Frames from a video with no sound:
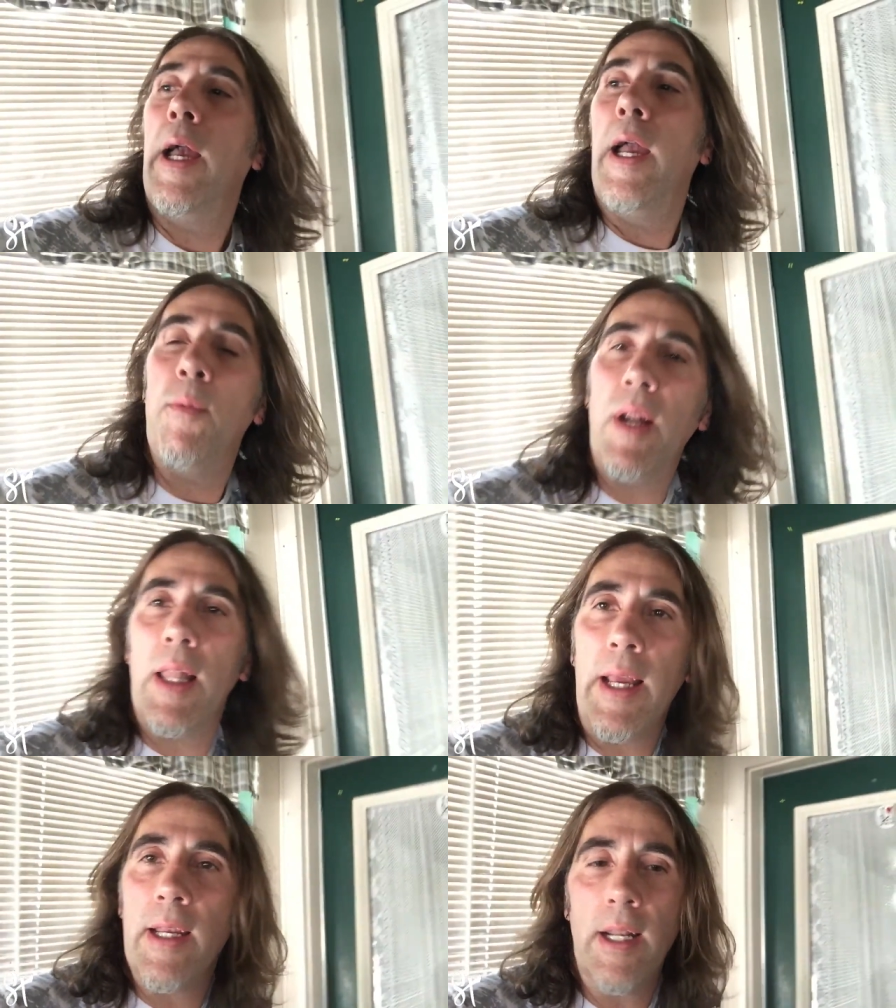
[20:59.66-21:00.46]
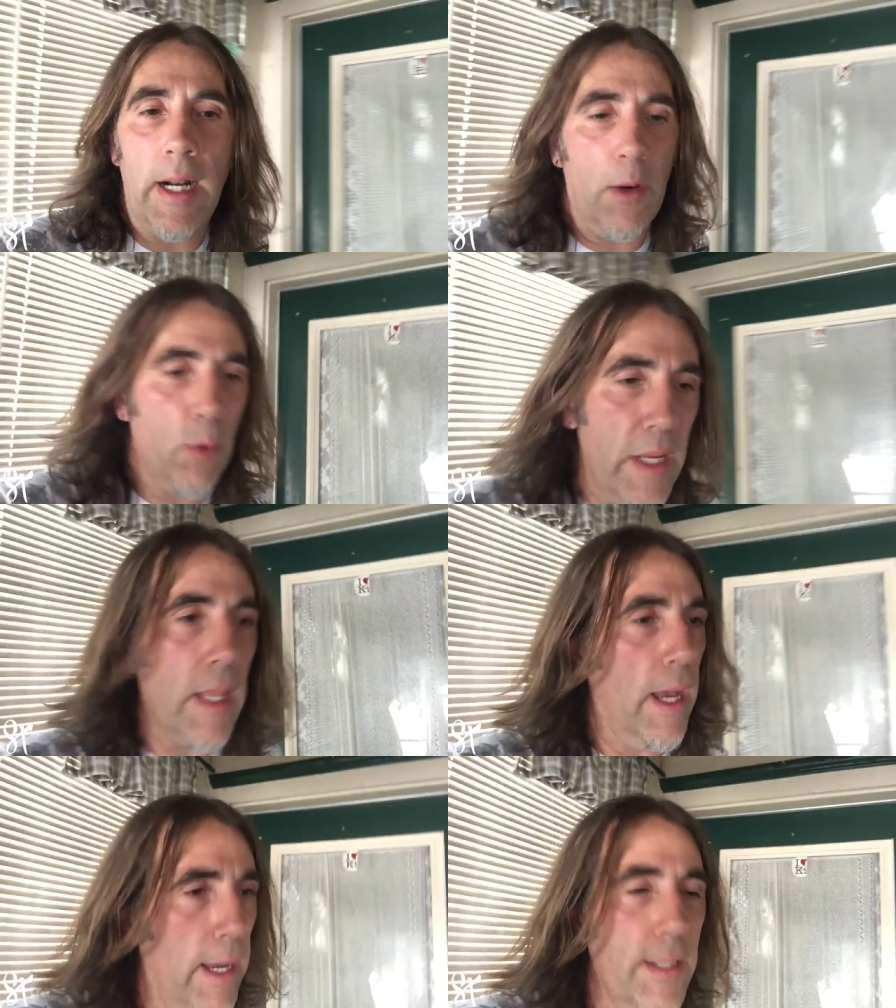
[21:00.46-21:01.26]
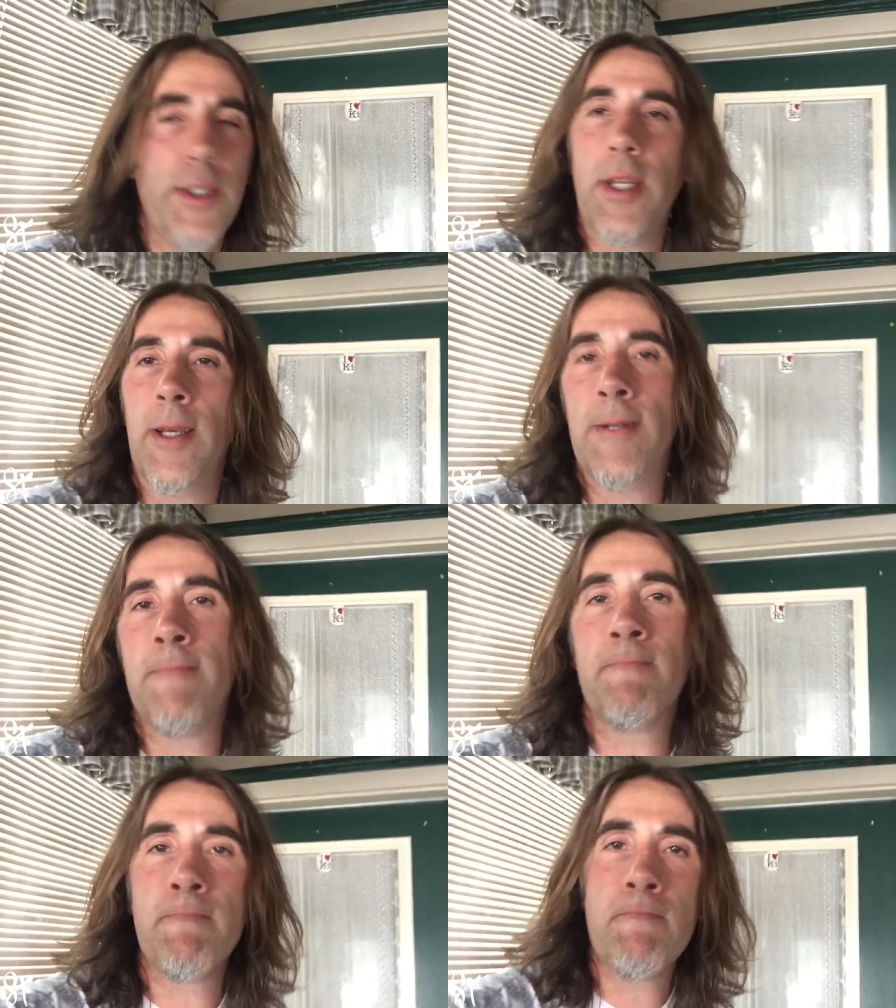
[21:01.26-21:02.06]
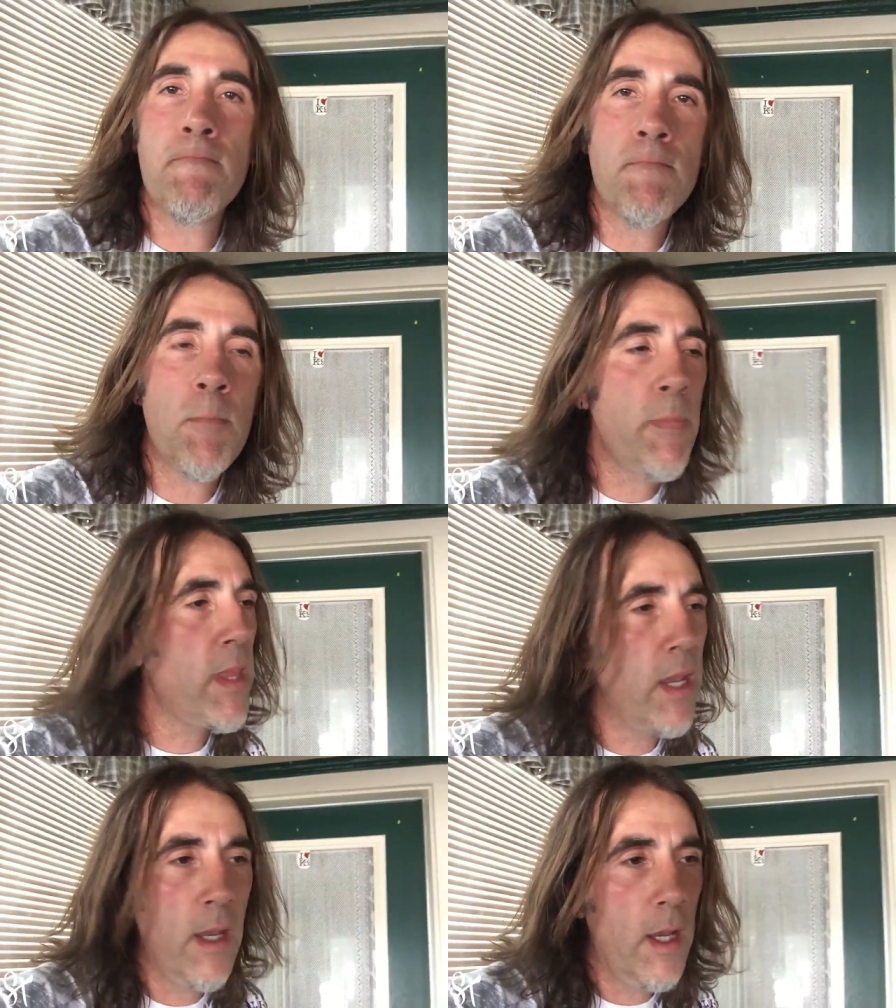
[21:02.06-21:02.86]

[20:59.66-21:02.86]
And when I landed it, I realized I